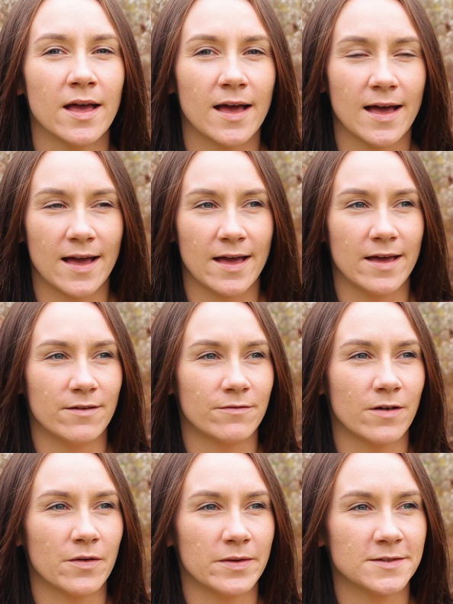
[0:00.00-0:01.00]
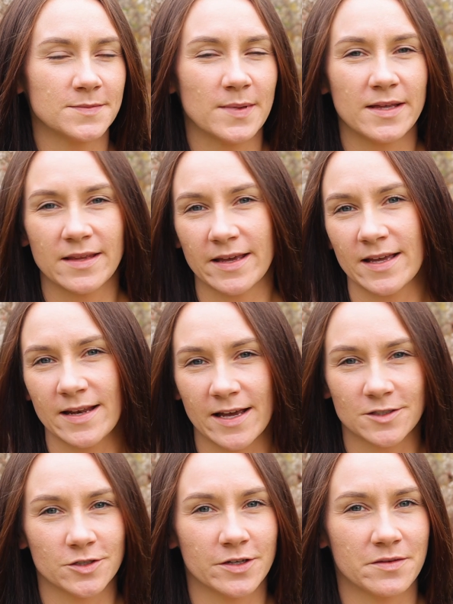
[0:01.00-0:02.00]
I've always been like a
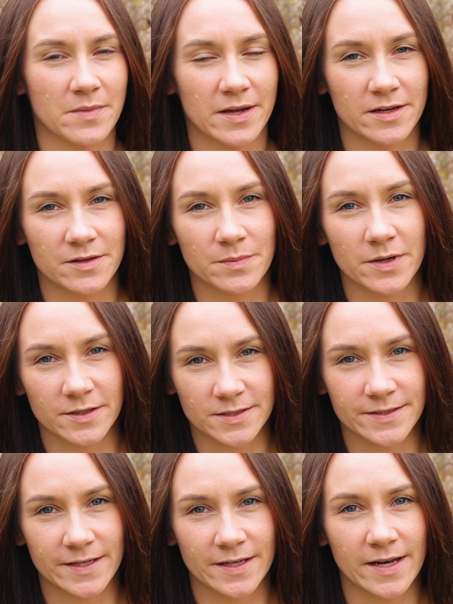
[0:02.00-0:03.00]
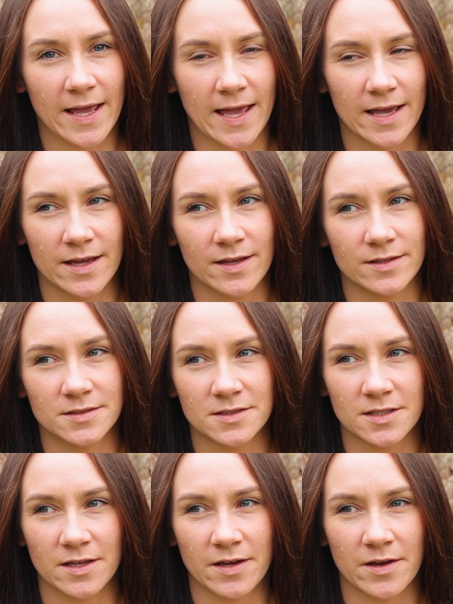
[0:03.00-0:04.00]
naturally minded person, and
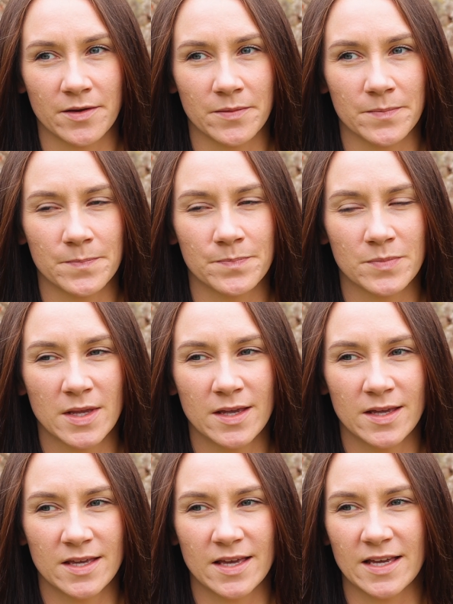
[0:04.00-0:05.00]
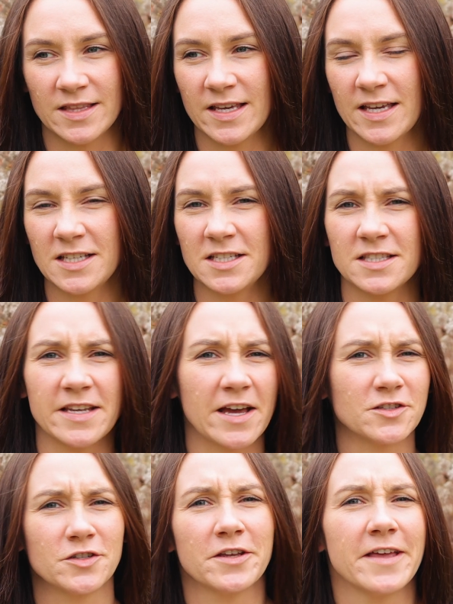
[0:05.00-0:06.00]
I think it just
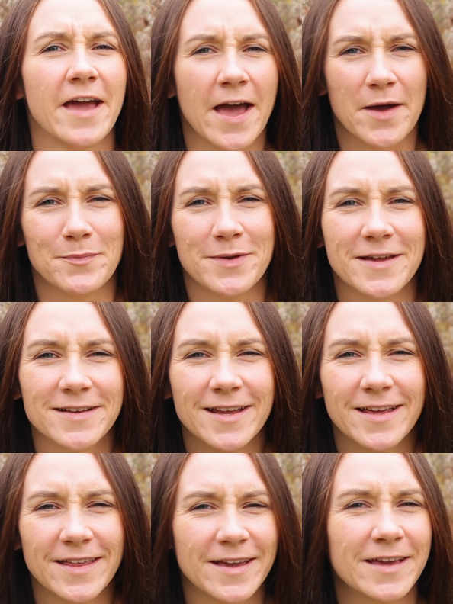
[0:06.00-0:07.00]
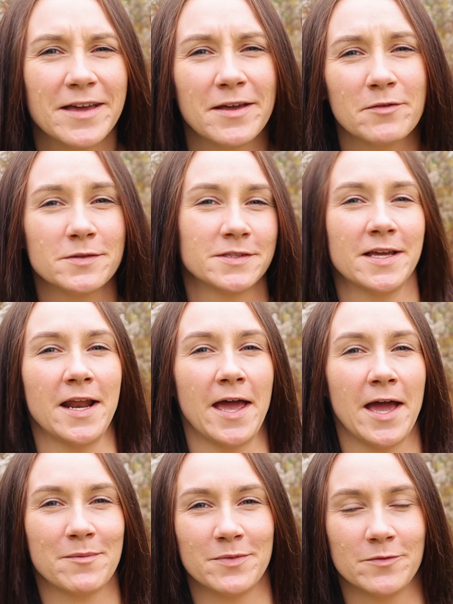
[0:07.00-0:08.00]
naturally happened. Like it was gonna
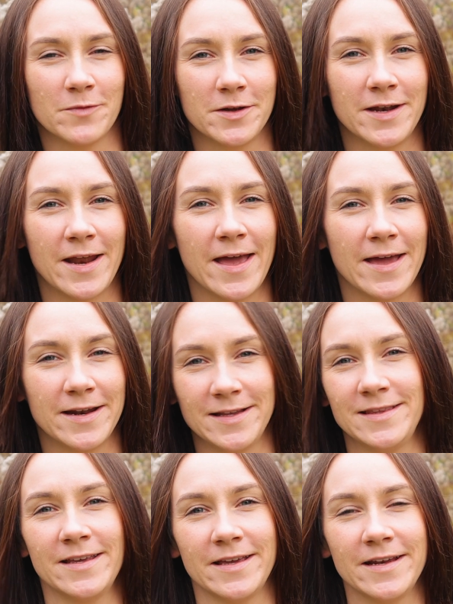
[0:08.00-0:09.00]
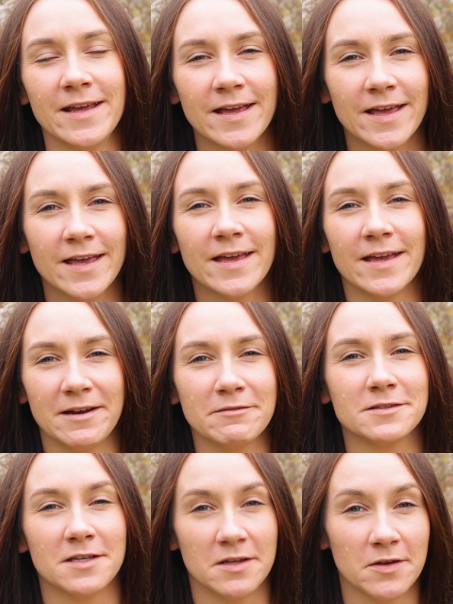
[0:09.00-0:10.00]
happen one day, and it did, and it
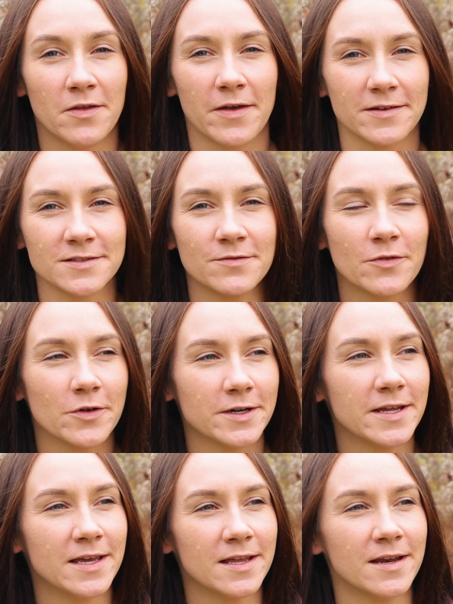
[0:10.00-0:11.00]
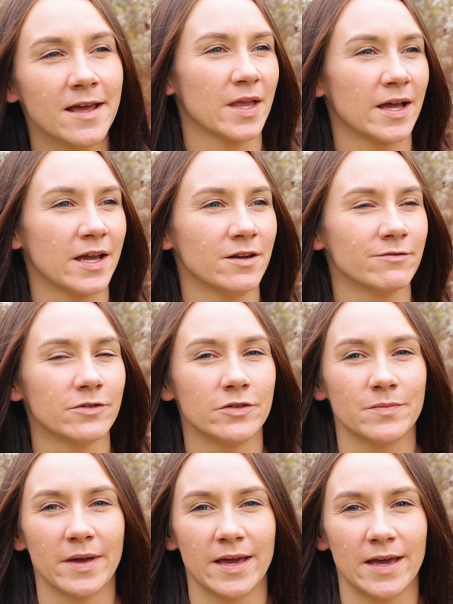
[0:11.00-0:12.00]
was in 2014. I kind of
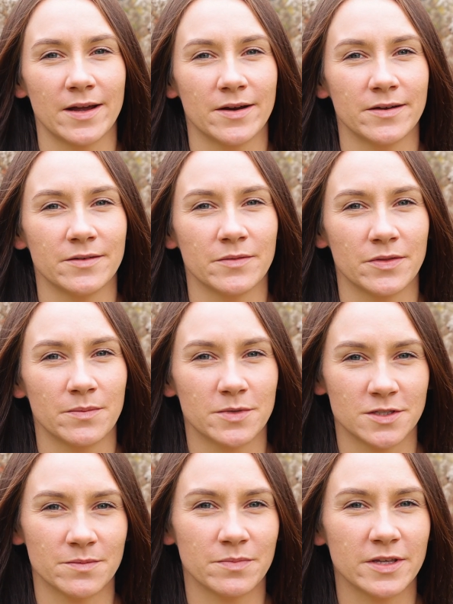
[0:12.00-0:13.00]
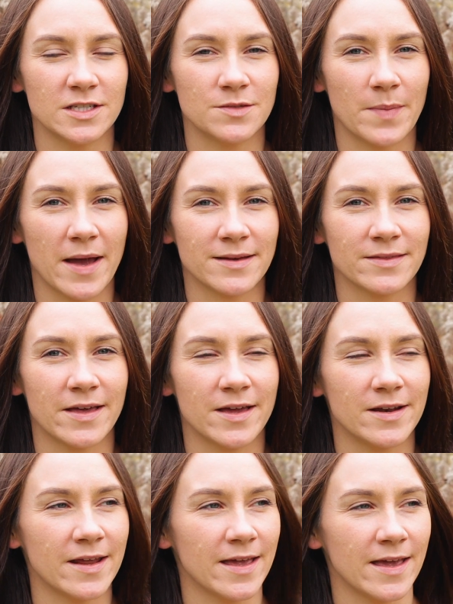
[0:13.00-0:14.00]
ruined my hair with a bunch of bleach back
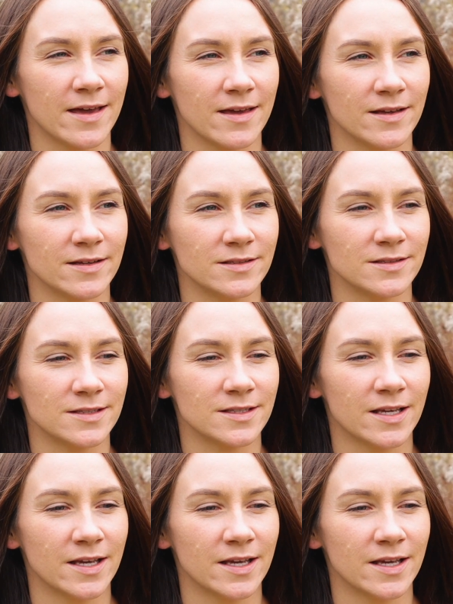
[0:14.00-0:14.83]
then, and